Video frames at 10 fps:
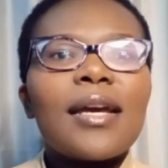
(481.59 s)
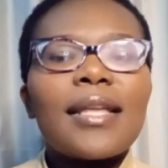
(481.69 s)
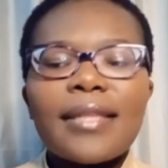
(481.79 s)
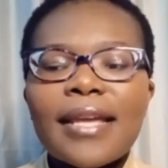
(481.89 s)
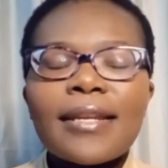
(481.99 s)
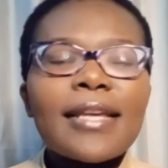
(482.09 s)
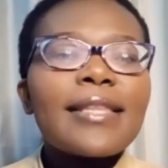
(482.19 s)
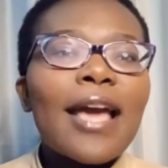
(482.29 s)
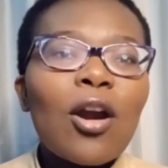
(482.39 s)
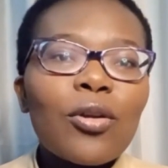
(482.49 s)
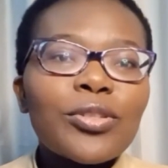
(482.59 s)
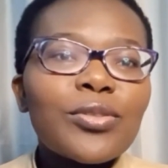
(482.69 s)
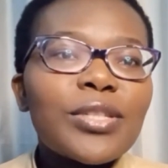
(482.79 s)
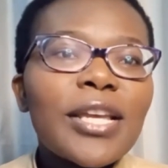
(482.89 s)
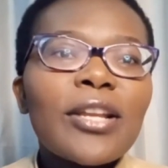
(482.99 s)
And then they are going
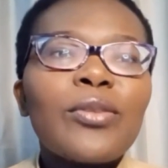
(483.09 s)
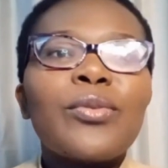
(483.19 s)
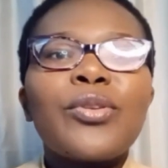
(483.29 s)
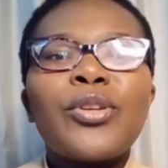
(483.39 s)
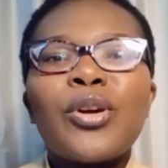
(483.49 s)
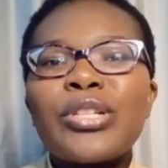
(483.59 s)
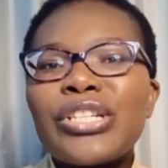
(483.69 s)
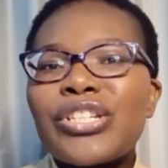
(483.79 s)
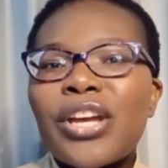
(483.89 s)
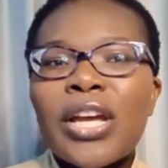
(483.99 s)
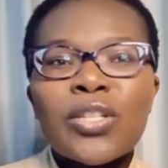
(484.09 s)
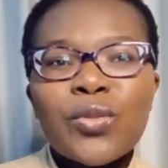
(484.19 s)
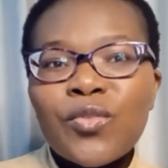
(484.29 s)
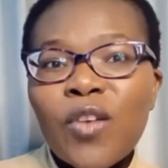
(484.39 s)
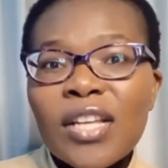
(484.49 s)
to tell you, no, teacher, you're
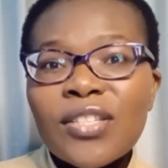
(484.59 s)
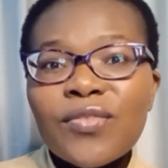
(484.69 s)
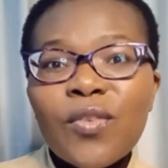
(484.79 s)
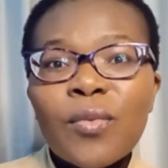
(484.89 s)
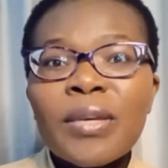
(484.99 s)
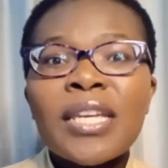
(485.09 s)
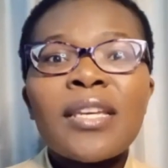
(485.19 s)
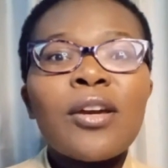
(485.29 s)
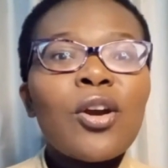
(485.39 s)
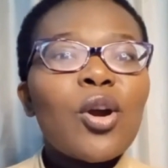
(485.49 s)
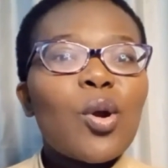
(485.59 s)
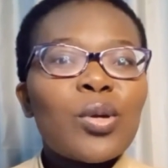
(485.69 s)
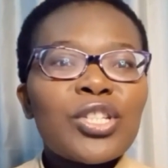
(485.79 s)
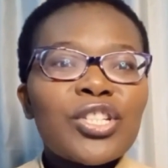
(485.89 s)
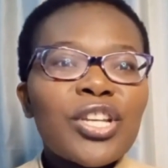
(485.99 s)
too fast for me,
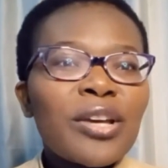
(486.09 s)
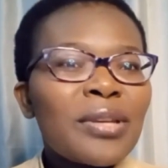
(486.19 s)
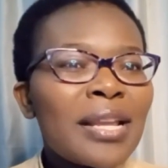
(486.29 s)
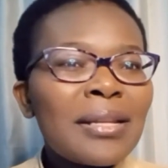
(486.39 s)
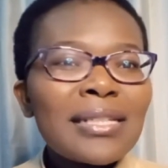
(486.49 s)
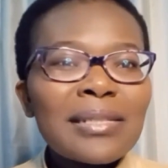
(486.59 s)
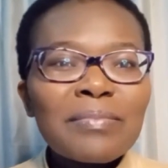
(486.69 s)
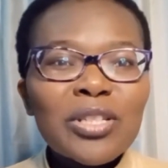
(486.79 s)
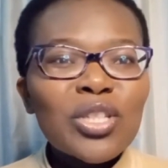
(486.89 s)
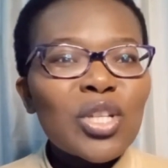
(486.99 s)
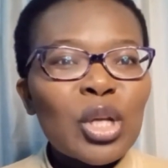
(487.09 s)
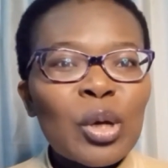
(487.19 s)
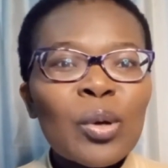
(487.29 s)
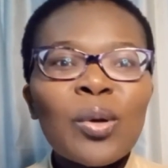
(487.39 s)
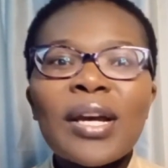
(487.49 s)
or teacher, you're a little bit
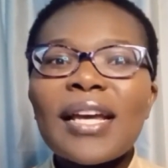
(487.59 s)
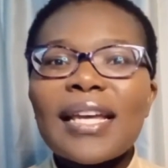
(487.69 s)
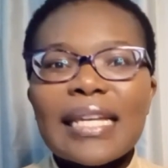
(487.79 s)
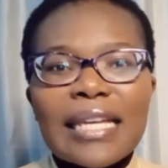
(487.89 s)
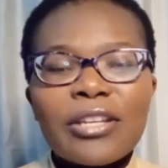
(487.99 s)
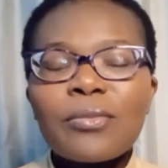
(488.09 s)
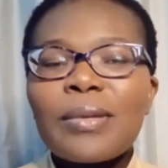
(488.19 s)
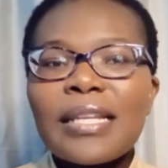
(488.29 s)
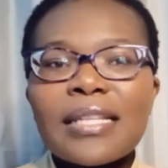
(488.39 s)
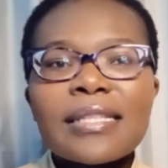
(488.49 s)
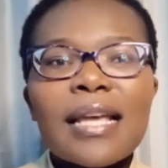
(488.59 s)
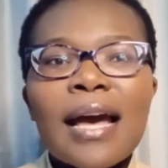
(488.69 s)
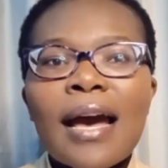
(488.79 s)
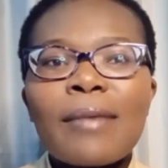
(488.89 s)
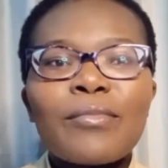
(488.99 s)
slow. Can you please,
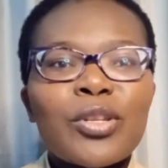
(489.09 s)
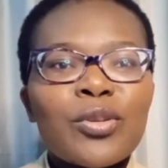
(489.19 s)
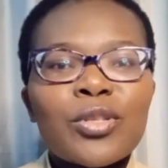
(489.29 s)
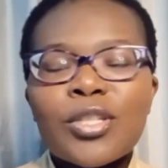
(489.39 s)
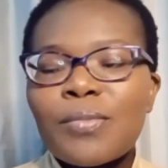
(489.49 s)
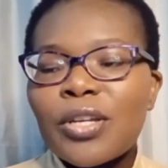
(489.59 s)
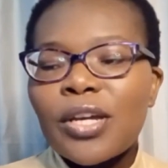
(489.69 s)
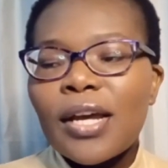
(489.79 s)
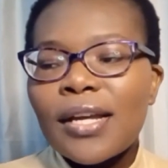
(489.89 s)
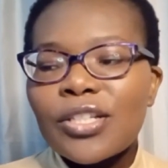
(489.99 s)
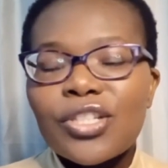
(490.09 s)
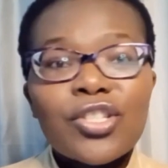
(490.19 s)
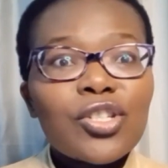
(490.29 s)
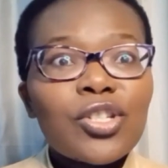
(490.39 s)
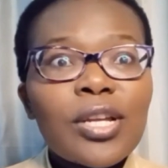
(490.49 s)
speak
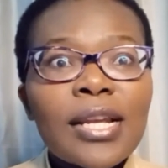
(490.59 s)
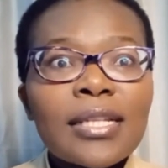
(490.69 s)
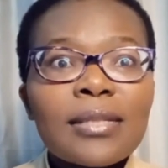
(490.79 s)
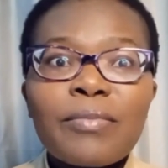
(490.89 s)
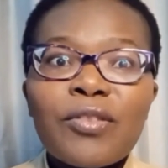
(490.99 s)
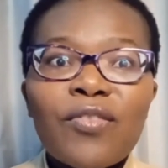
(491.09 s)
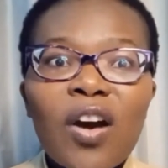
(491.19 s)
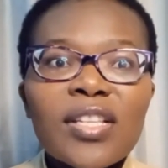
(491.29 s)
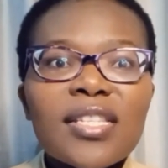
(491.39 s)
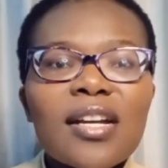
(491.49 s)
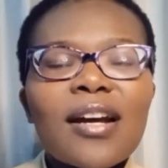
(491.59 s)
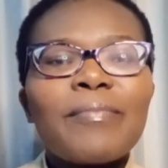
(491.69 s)
just a little bit faster?